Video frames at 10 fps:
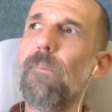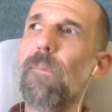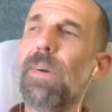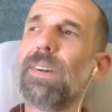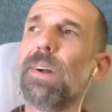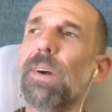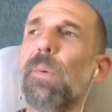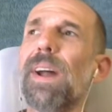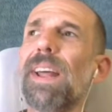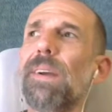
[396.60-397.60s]
Until
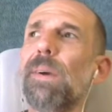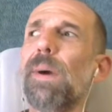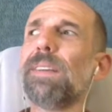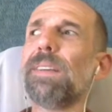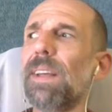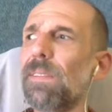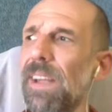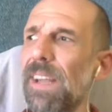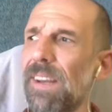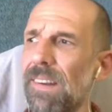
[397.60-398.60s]
what? Who has to intervene?